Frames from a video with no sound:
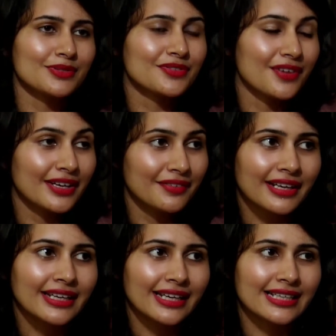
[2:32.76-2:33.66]
was very,
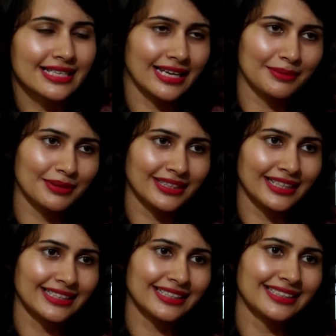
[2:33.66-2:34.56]
very excited about
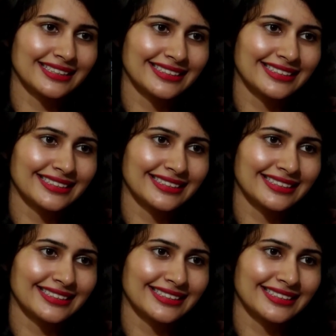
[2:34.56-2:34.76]
the idea.